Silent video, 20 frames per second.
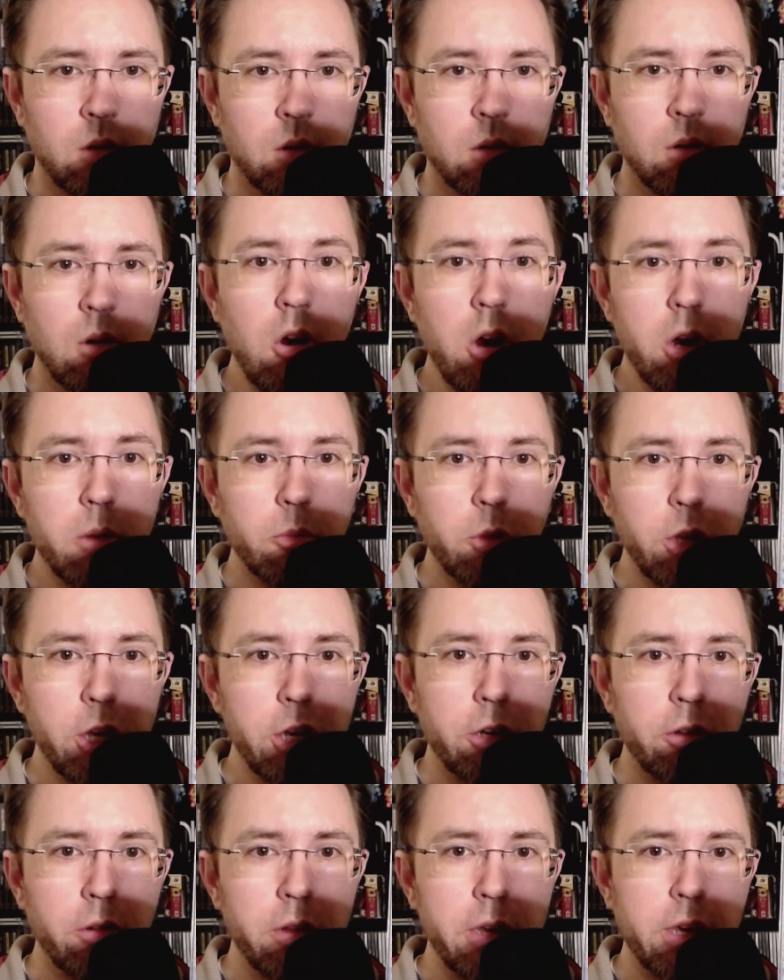I'm
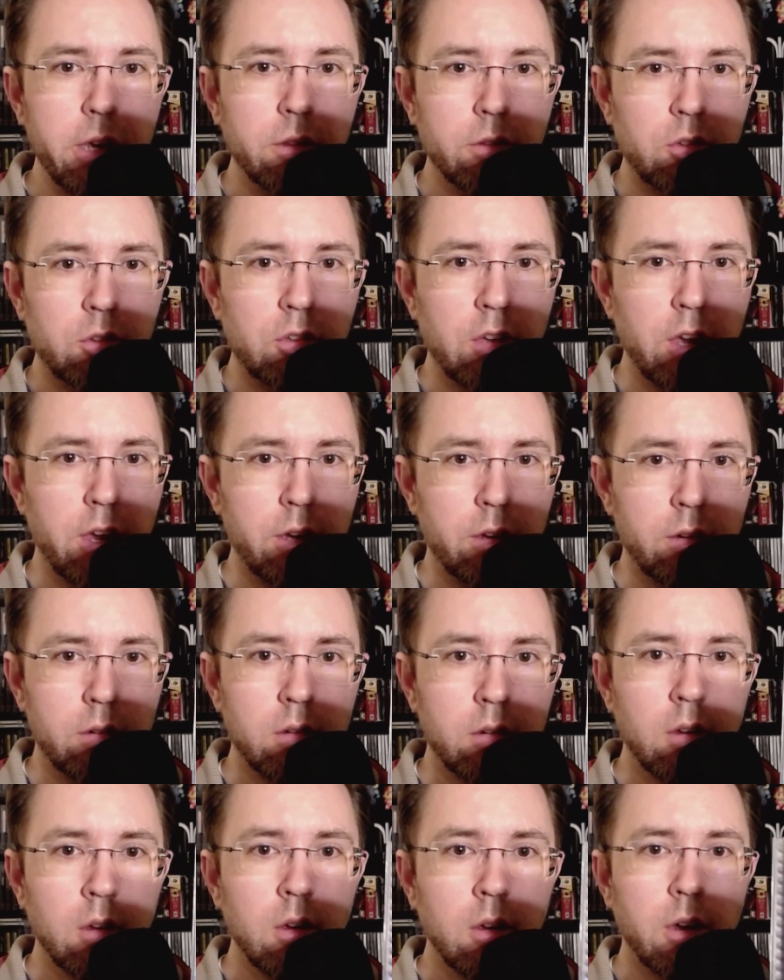legally insane.
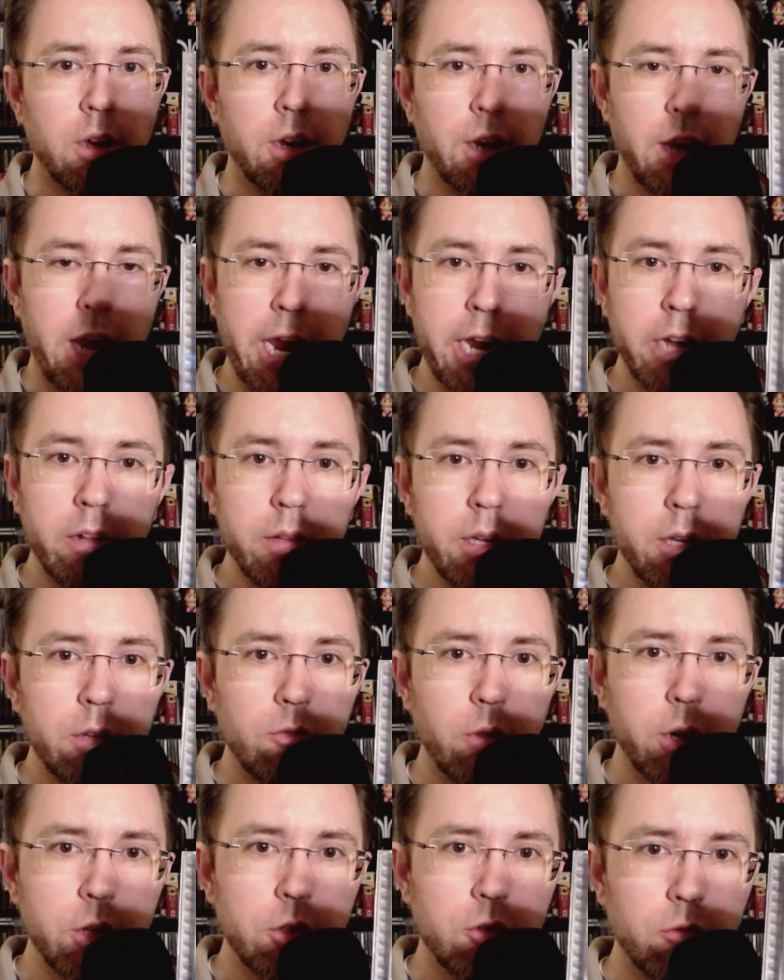An Alien
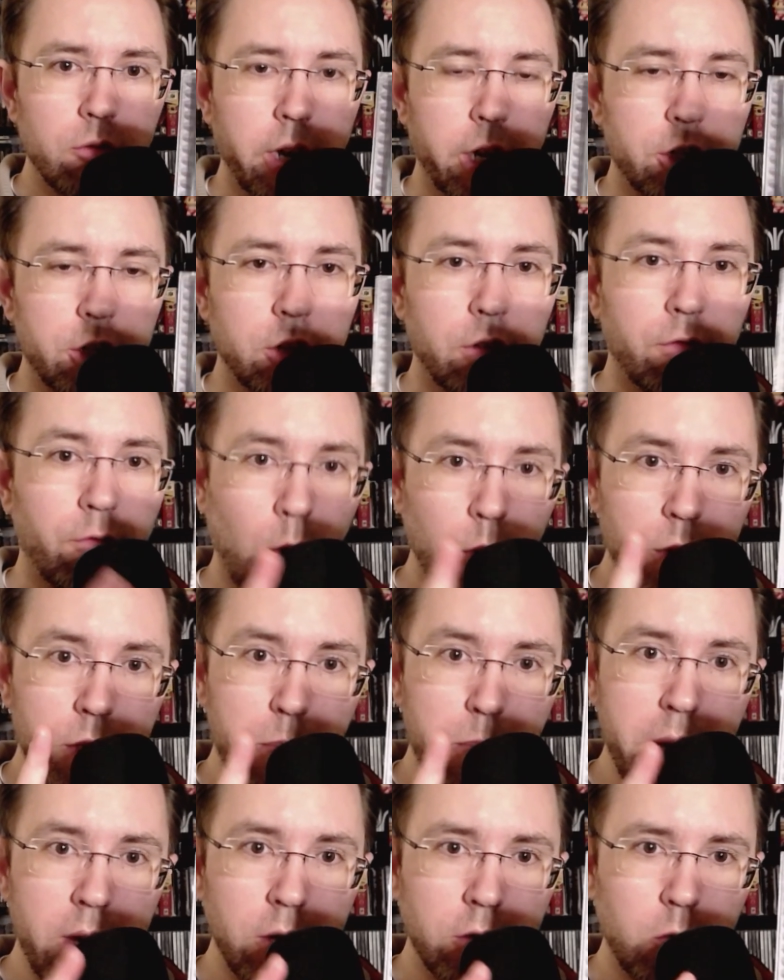Resurrection for the
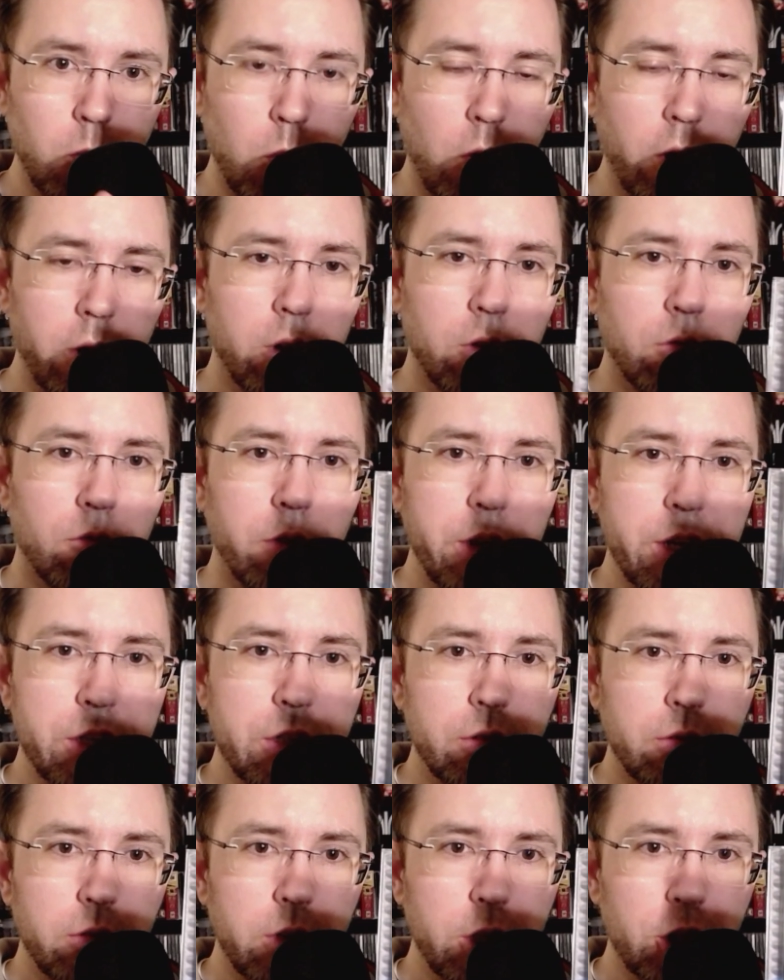PS1
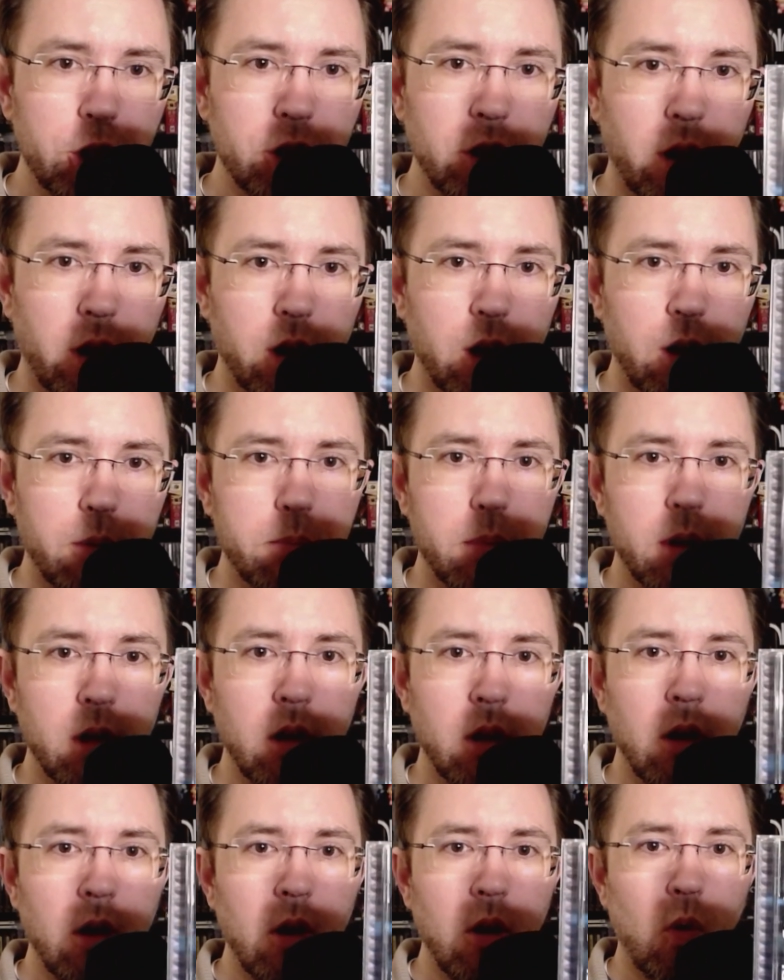recently shot up
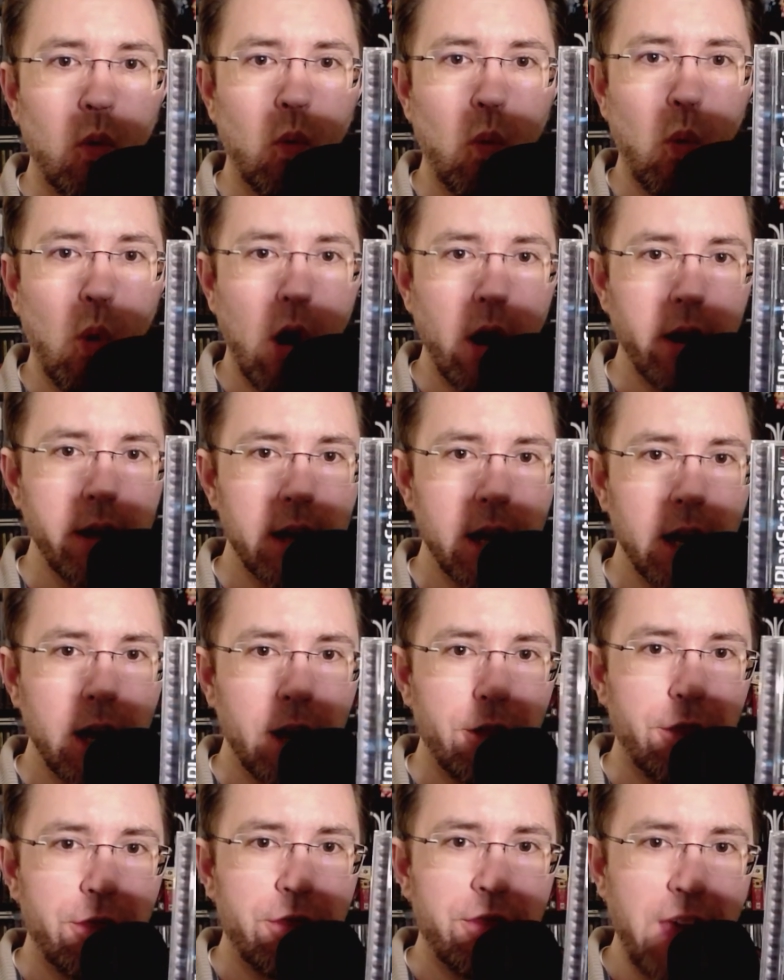
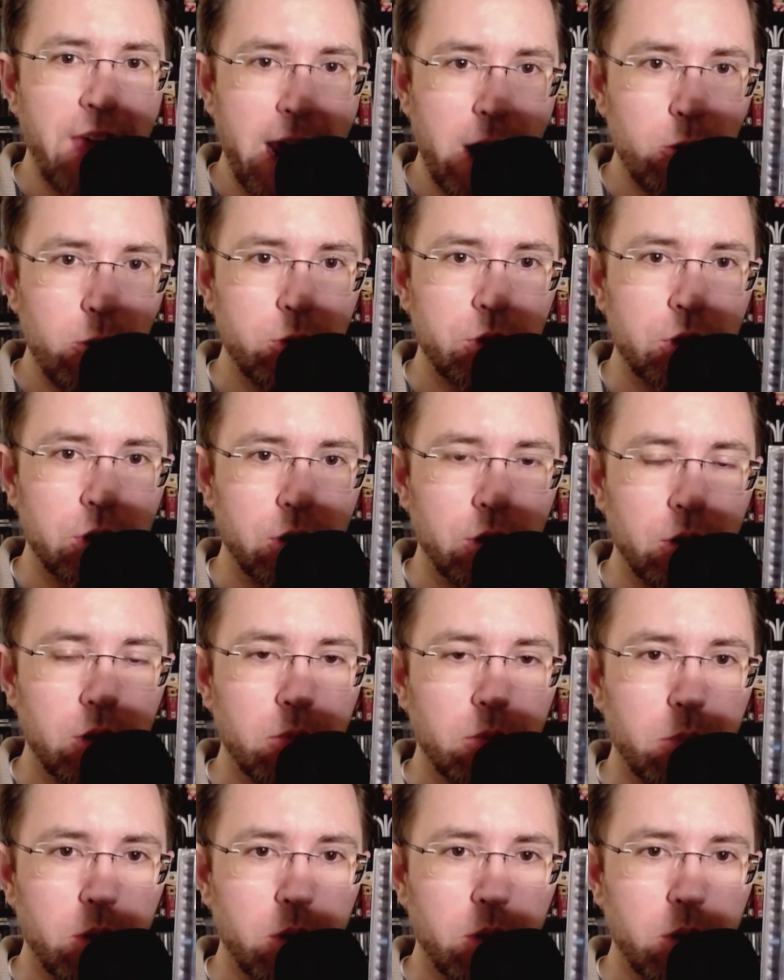1000%.